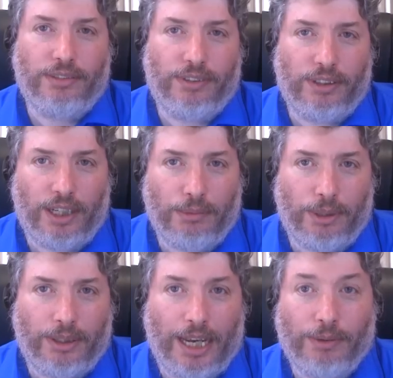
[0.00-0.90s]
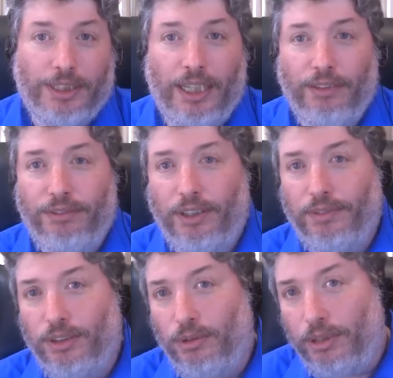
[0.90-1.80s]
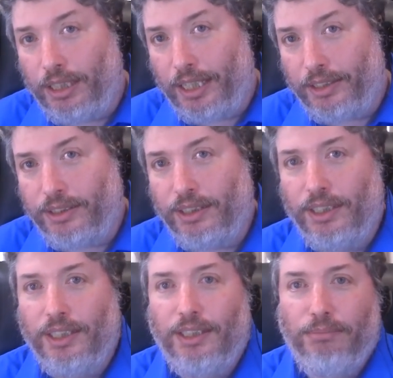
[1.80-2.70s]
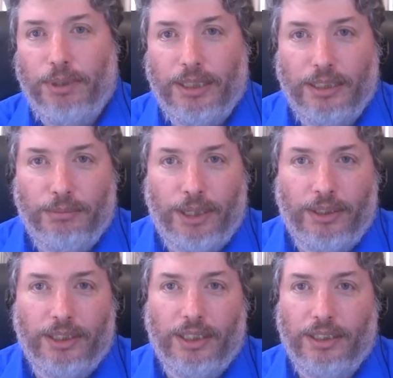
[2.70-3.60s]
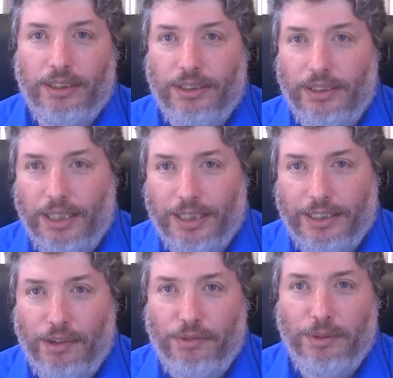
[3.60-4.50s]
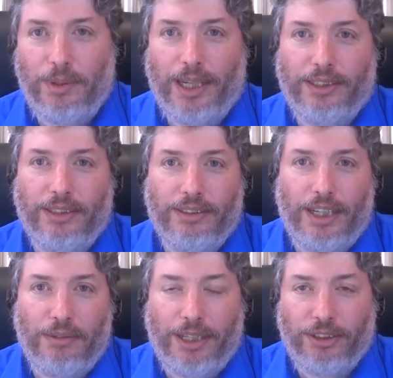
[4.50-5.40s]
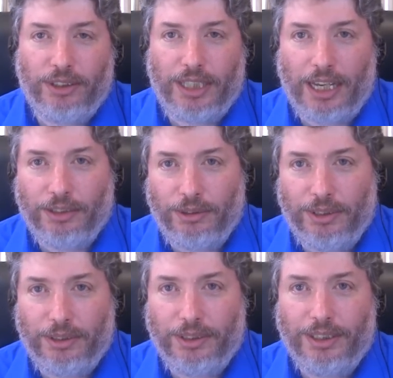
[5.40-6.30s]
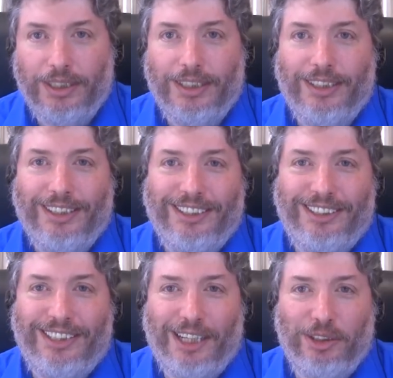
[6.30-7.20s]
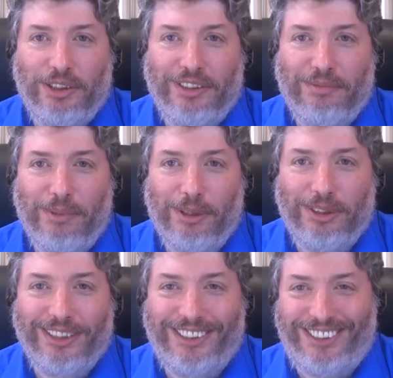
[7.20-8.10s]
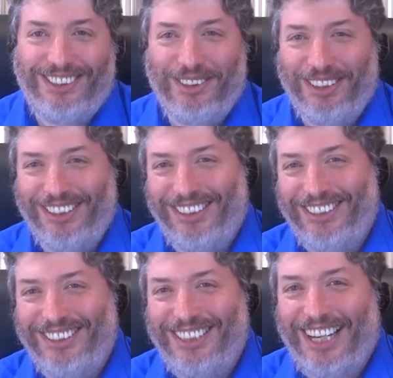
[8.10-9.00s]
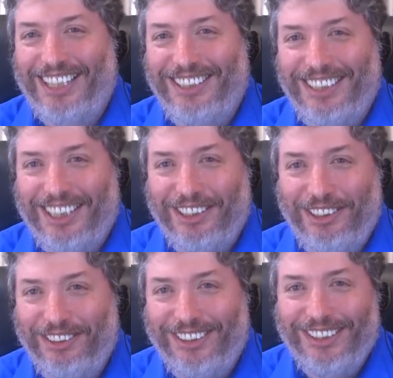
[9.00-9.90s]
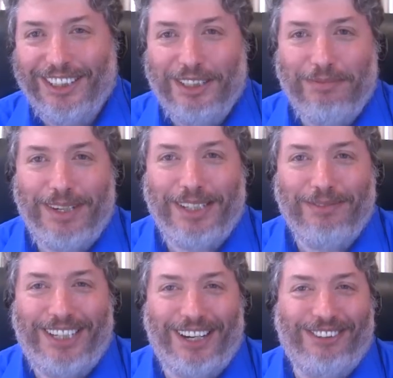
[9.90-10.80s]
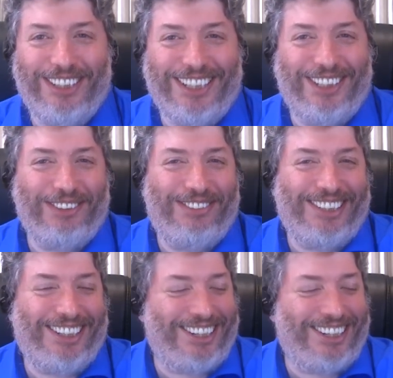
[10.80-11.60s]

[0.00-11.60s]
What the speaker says: of a library, I would say in front of a courthouse, but in America, I could tell from your accent, they already took out all the statues of Moses because the ACLU made him get rid of